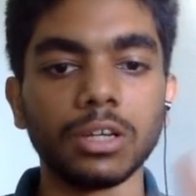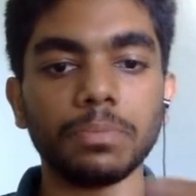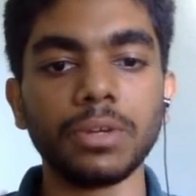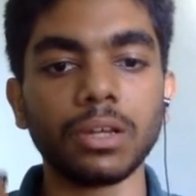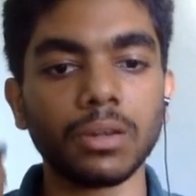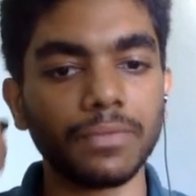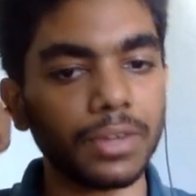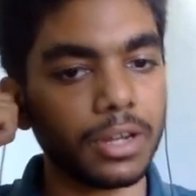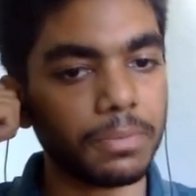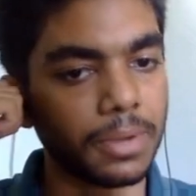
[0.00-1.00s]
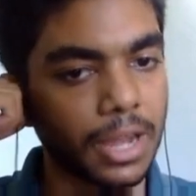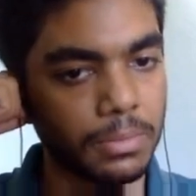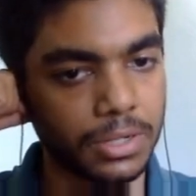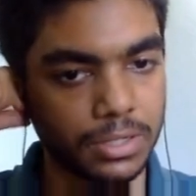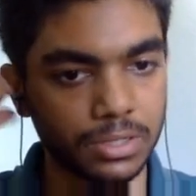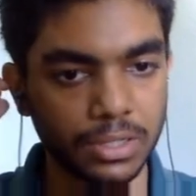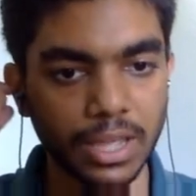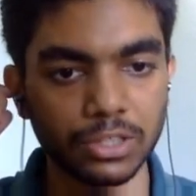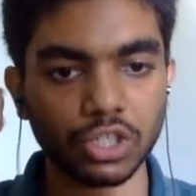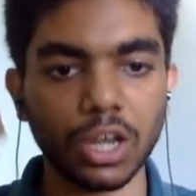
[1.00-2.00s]
pre-configured parameters,
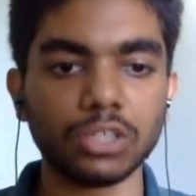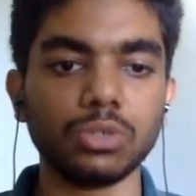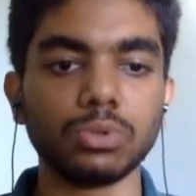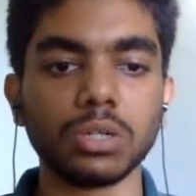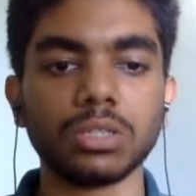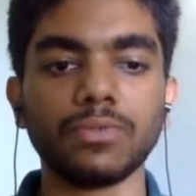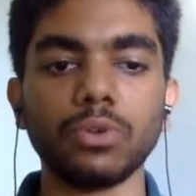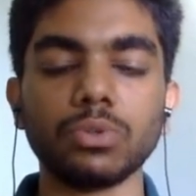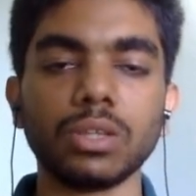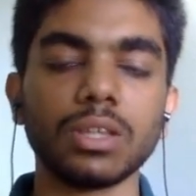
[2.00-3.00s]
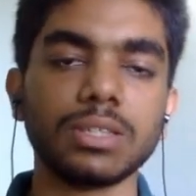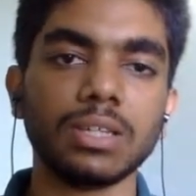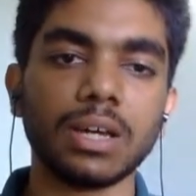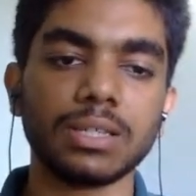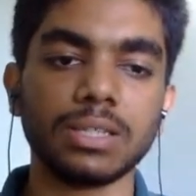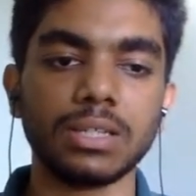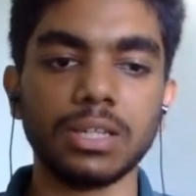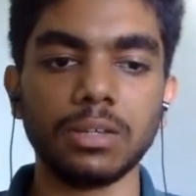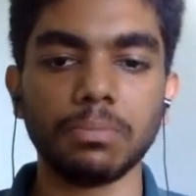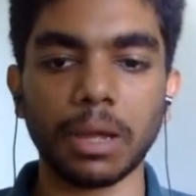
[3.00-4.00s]
and charge users for using the
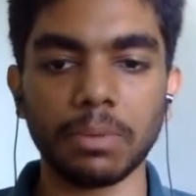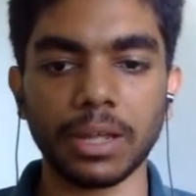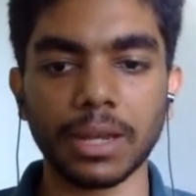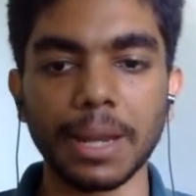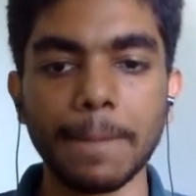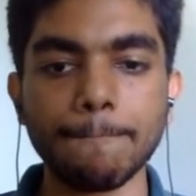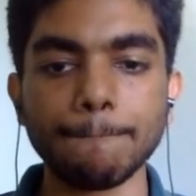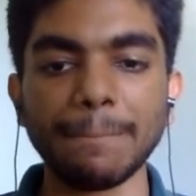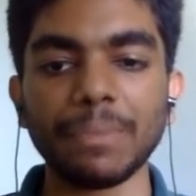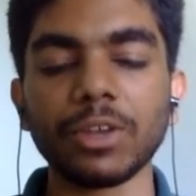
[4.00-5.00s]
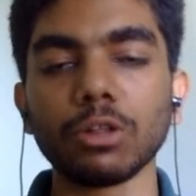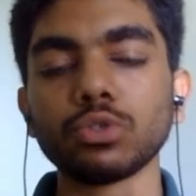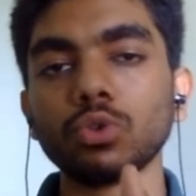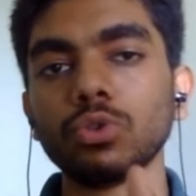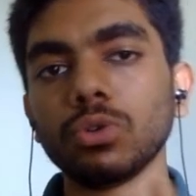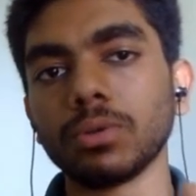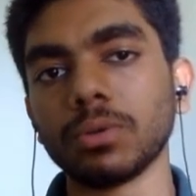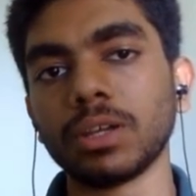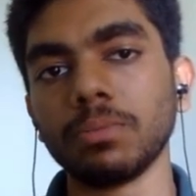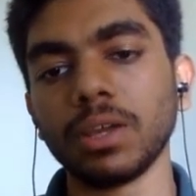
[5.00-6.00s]
CI/CD pipeline. We can also
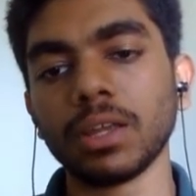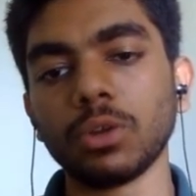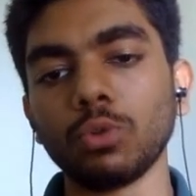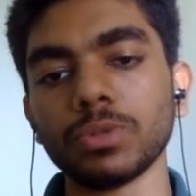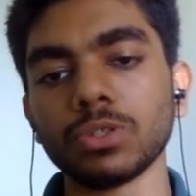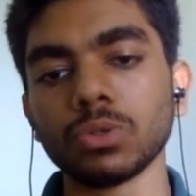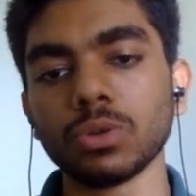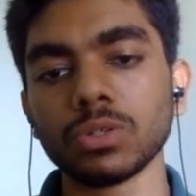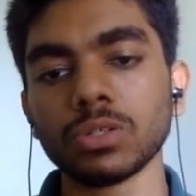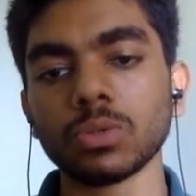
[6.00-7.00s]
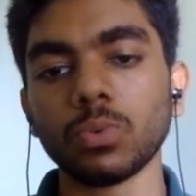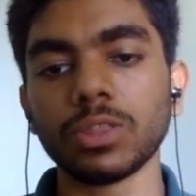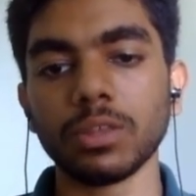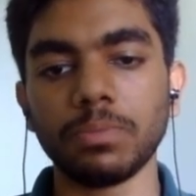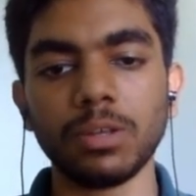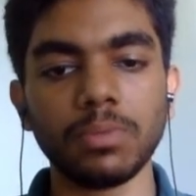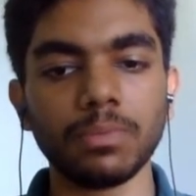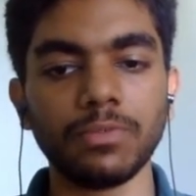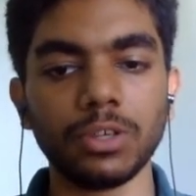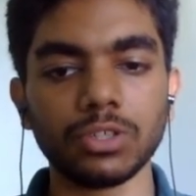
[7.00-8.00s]
make an open source with
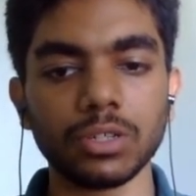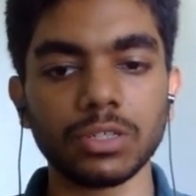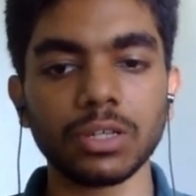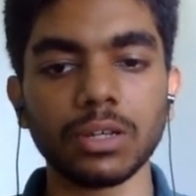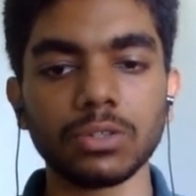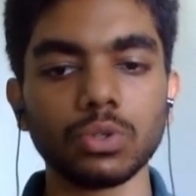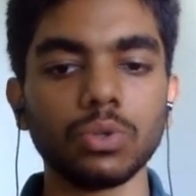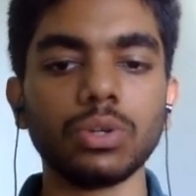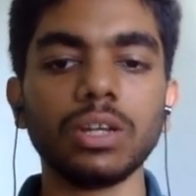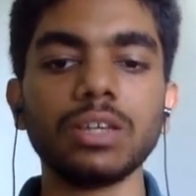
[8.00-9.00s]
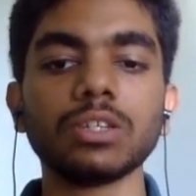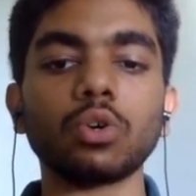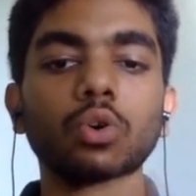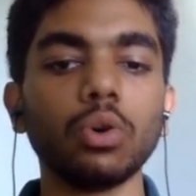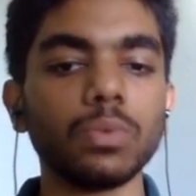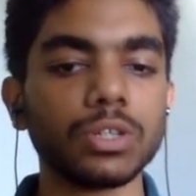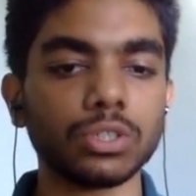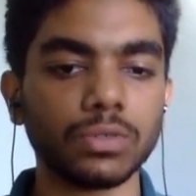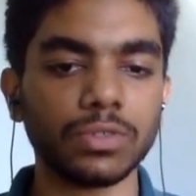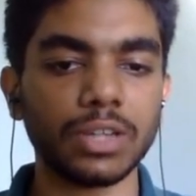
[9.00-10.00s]
premium features. So you release a core version
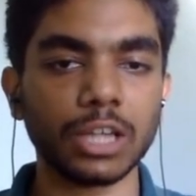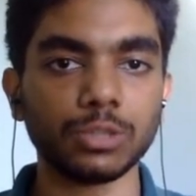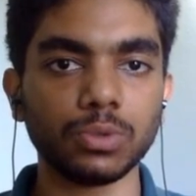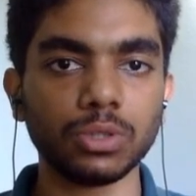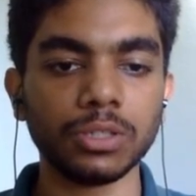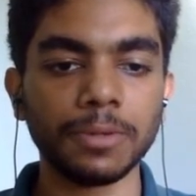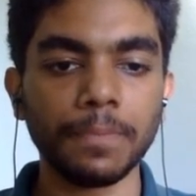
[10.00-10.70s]
of the dashboard,